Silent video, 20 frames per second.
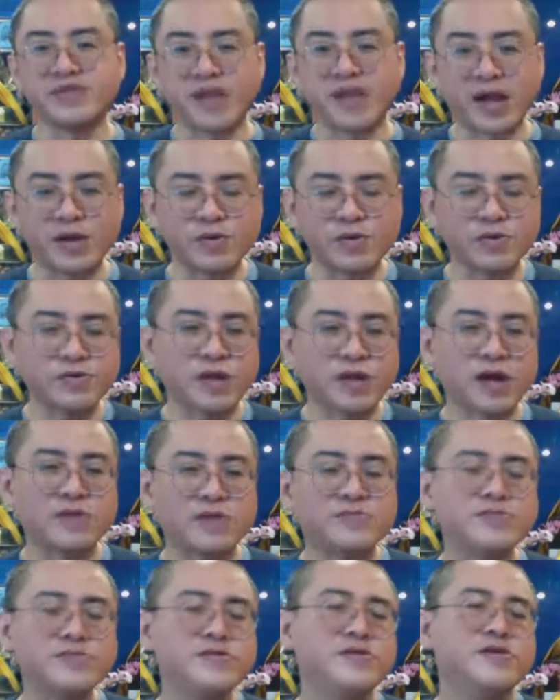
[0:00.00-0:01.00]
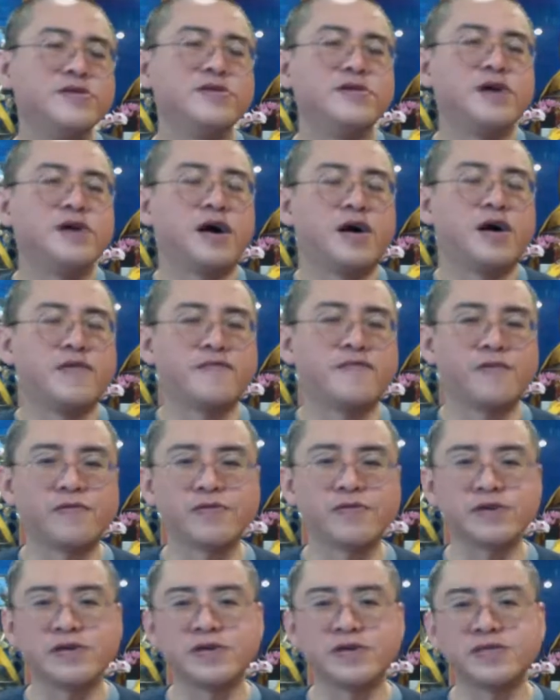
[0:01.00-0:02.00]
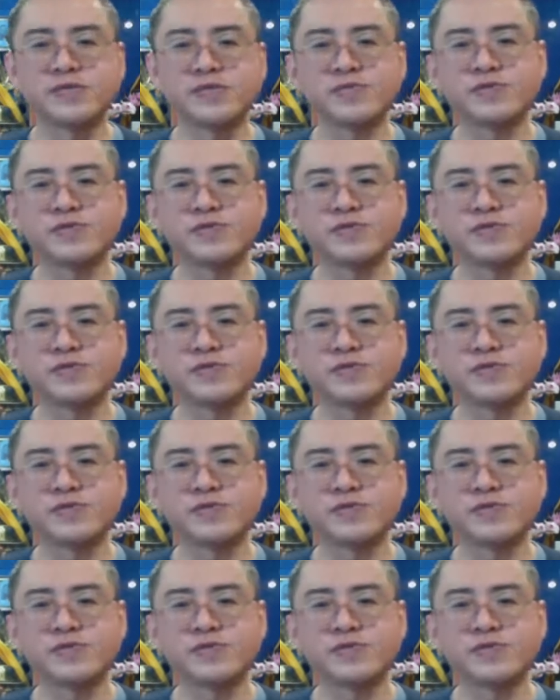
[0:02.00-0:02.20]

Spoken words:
narrow down our focus.